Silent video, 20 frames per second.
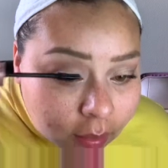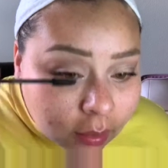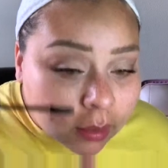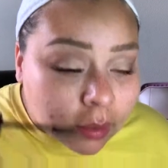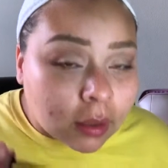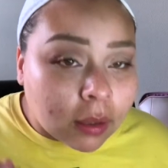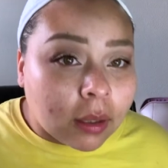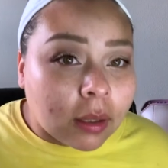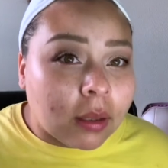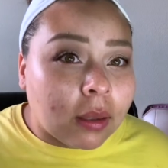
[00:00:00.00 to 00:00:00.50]

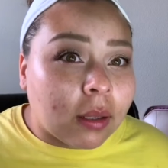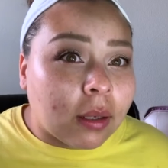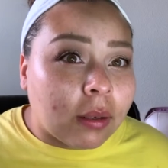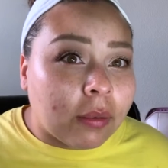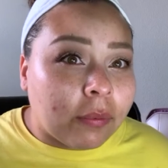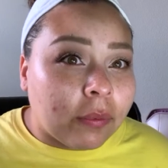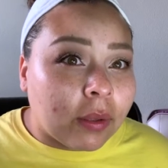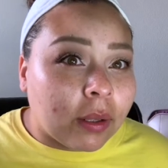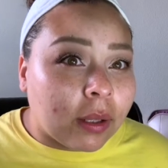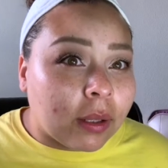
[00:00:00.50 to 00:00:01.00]
Okay, and then I
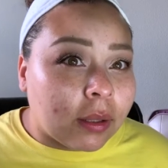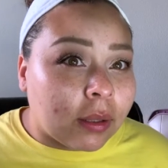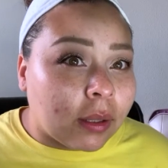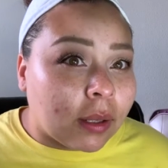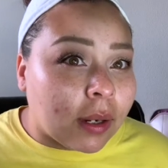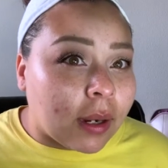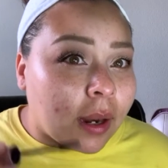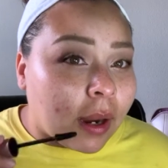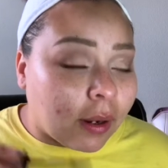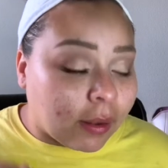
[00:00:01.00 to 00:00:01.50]
feel like
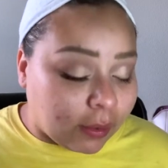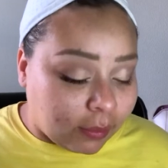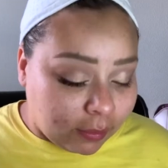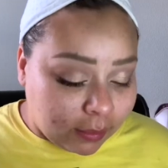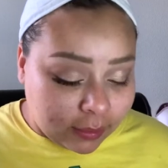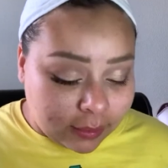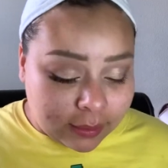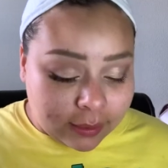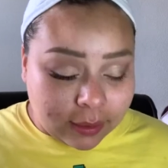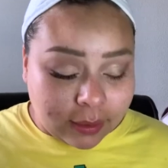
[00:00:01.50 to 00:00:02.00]
now you
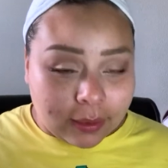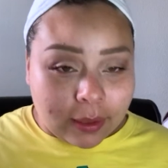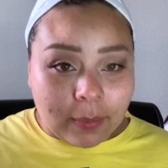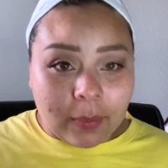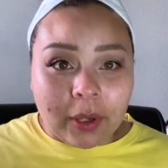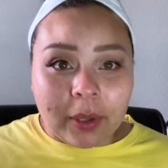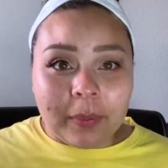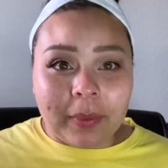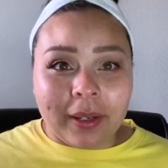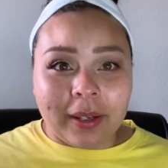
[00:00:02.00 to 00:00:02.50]
can see them
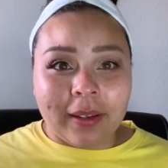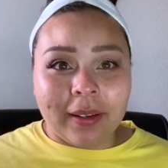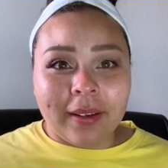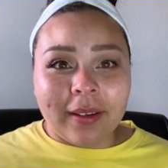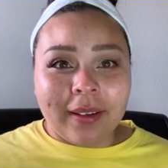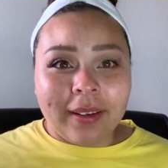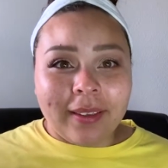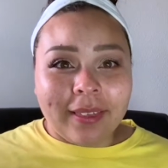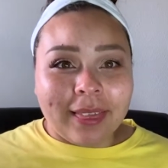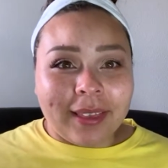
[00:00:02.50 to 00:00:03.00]
on me.
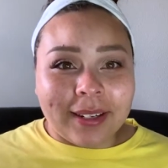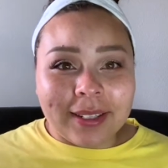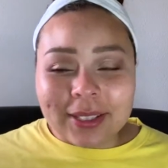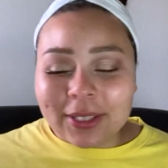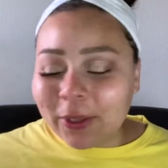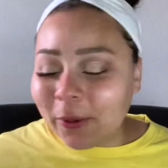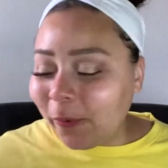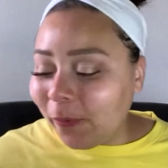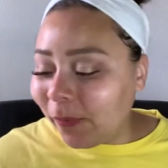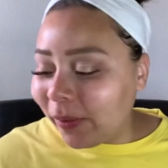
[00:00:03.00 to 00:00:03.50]
That's
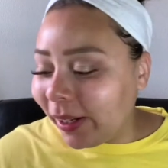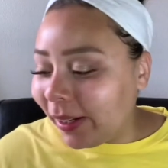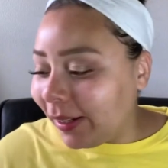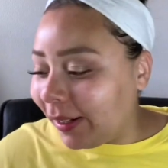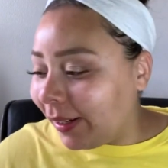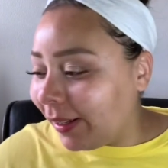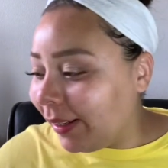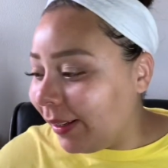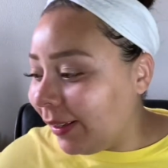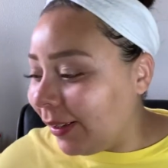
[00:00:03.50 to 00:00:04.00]
so funny.
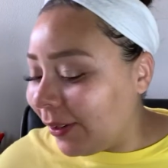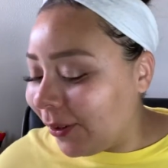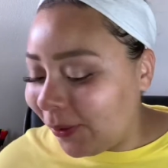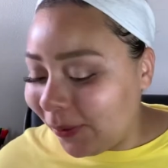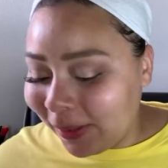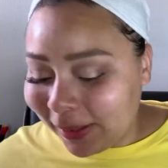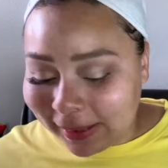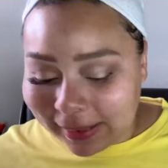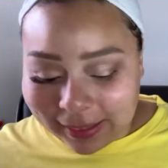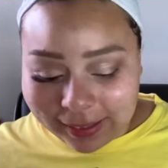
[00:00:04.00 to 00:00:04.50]
I didn't know
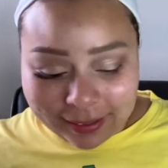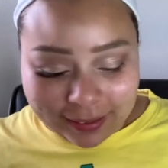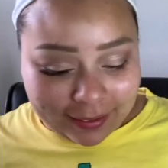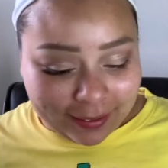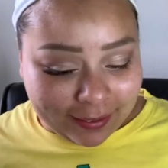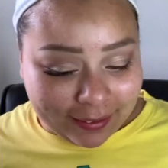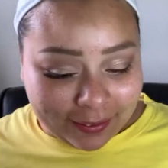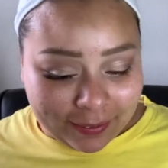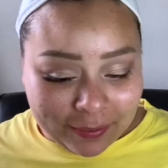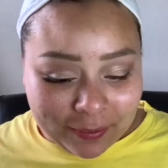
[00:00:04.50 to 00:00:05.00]
that
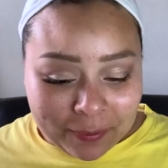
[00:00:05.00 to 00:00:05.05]
they